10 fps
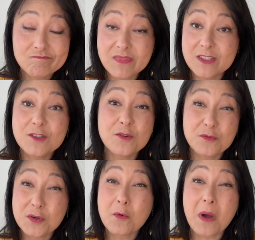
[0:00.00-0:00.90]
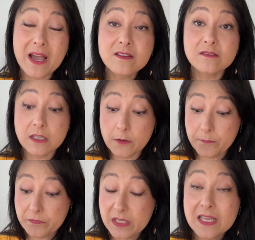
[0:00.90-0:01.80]
I don't know, for a while now,
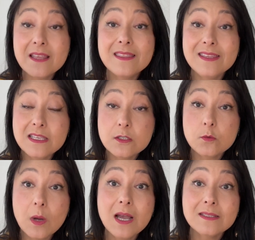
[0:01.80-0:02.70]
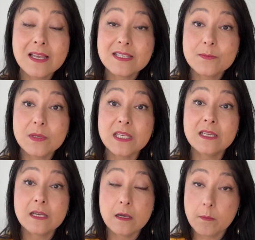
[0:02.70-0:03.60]
this one has been
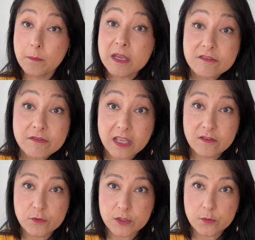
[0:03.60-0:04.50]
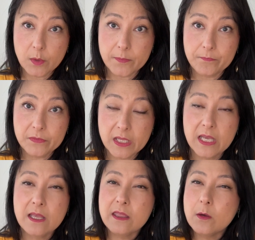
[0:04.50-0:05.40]
my favorite one,
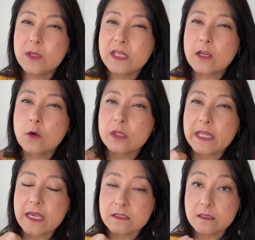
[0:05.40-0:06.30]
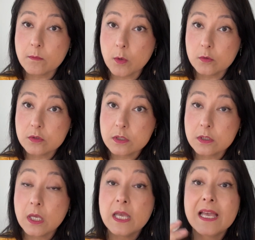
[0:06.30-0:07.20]
the one that I connect the most,
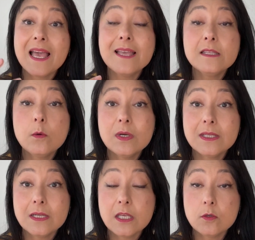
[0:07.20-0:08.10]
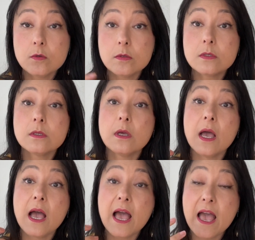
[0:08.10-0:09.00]
and the one that I use
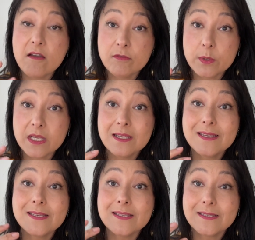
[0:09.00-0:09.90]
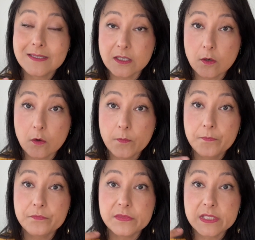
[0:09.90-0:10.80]
every single
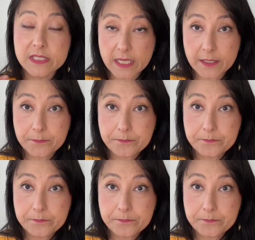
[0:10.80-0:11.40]
day.